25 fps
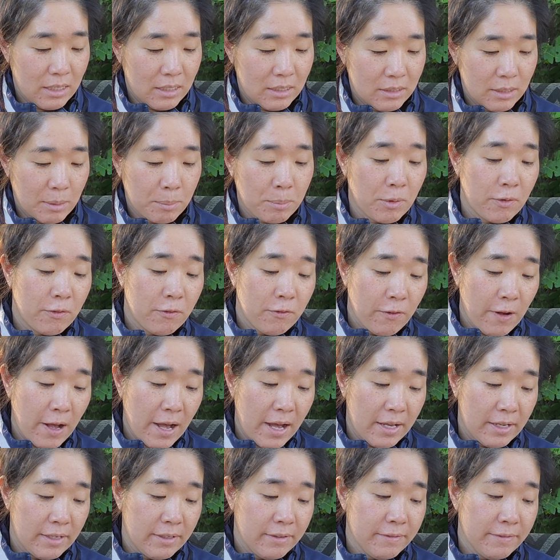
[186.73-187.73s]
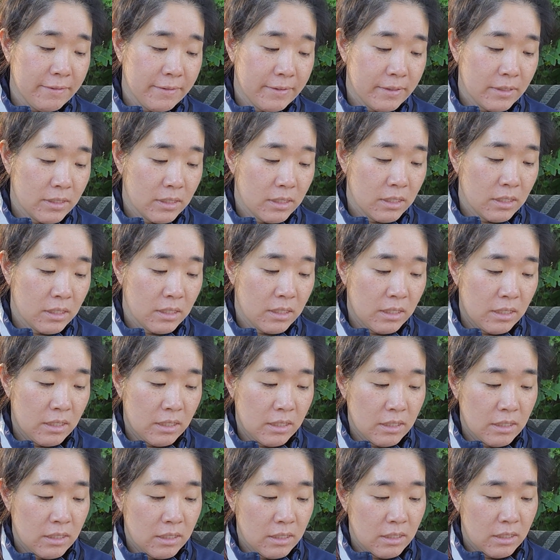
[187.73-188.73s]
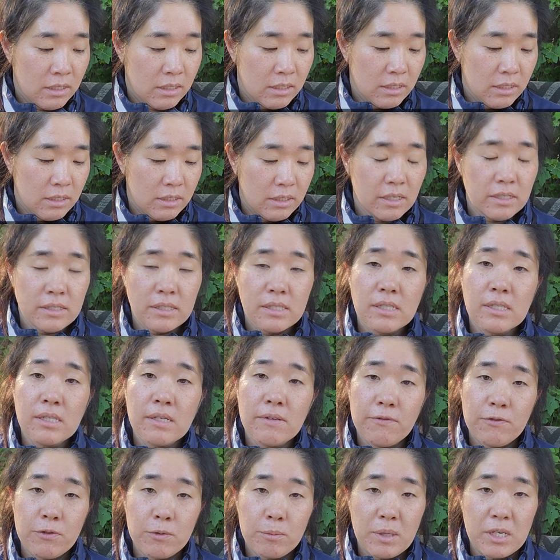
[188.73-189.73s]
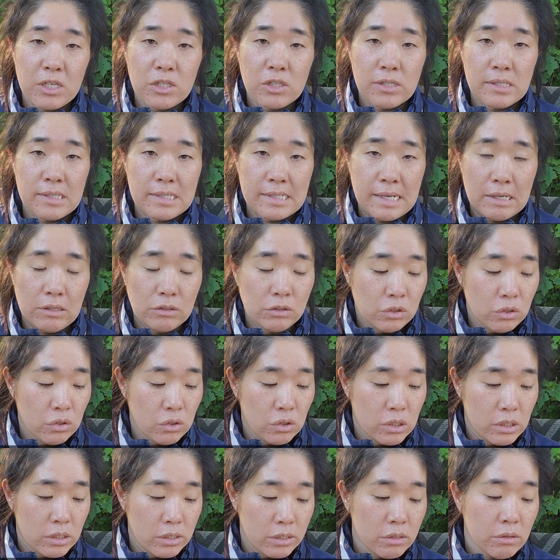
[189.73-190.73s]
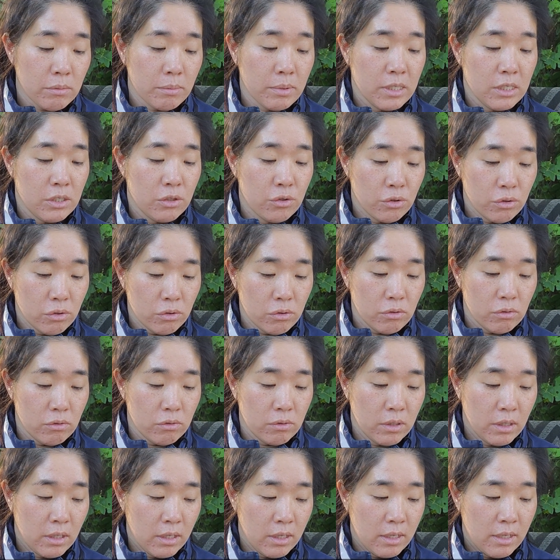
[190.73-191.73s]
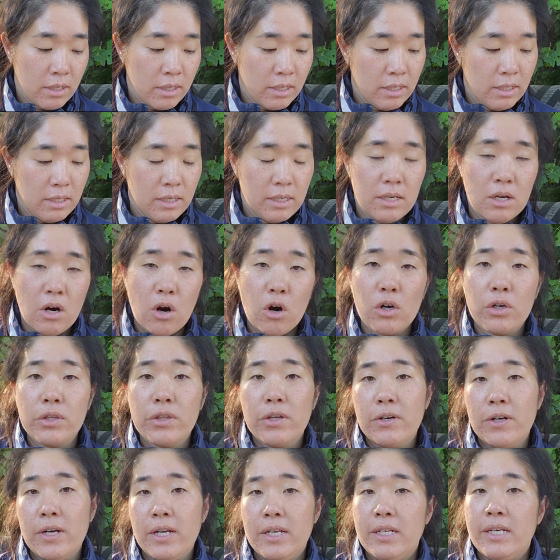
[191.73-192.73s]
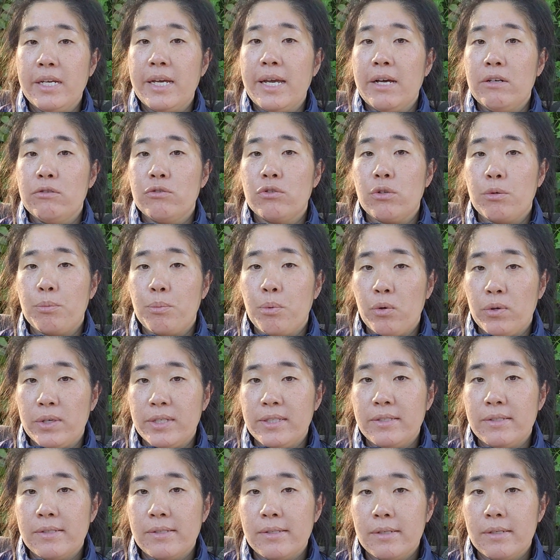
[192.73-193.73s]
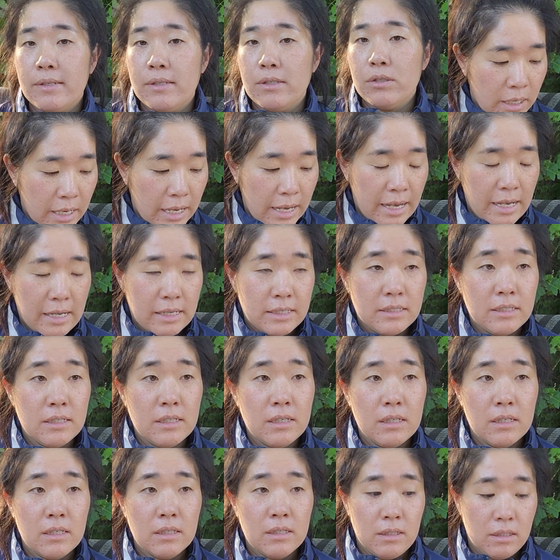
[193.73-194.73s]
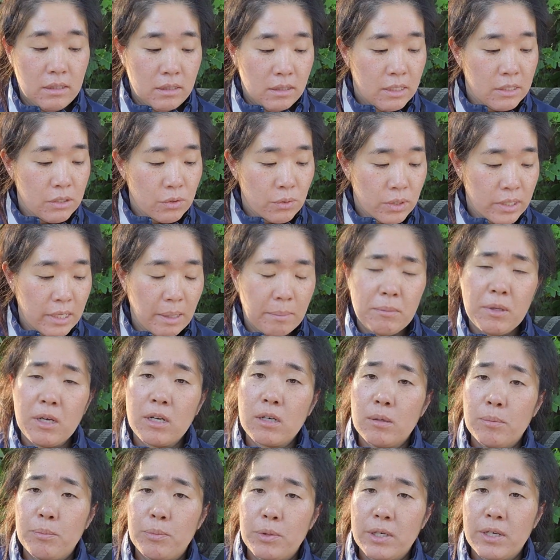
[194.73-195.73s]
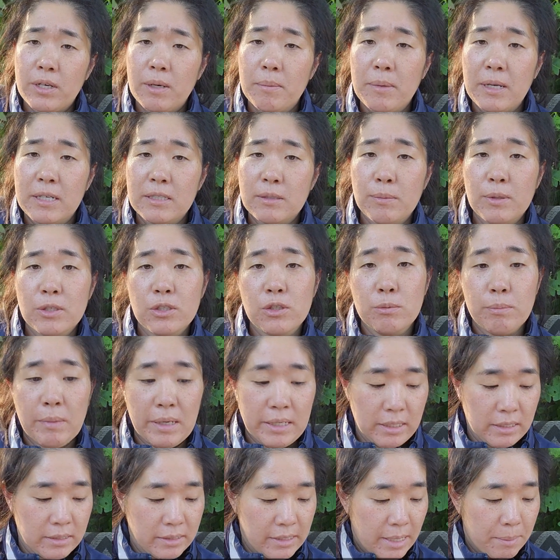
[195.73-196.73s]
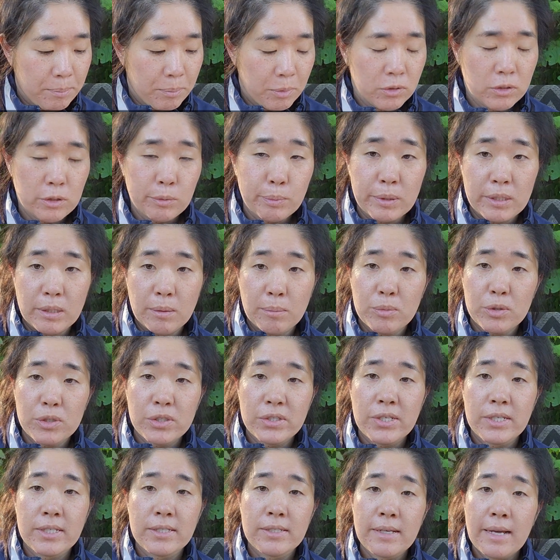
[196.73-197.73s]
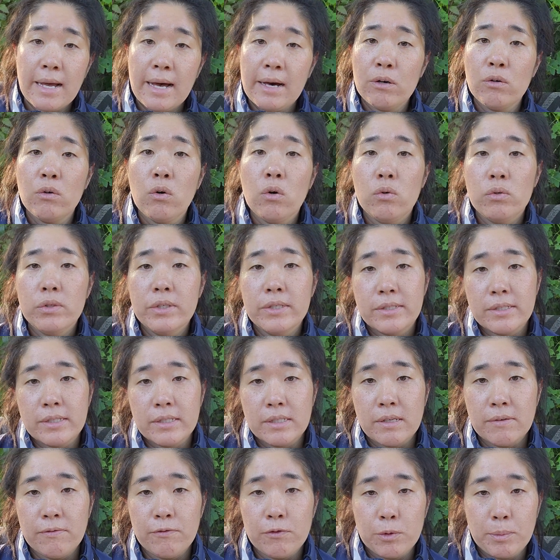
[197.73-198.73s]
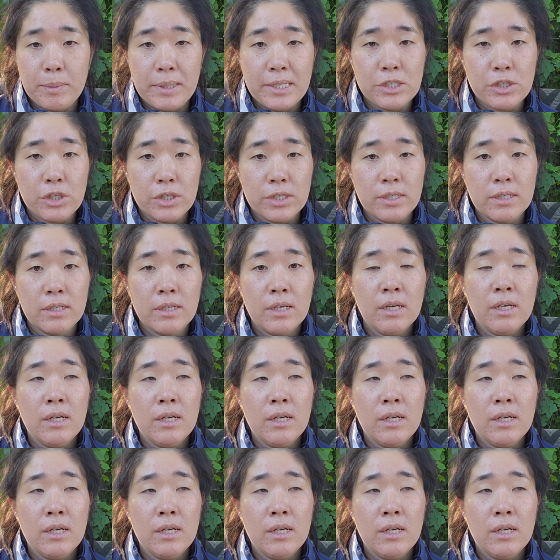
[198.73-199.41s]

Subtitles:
Number five, does this information sound too good to be true? Are there any counterpoints? And this one I'm not going to bring up as much in my examples, but number six, how old is this information?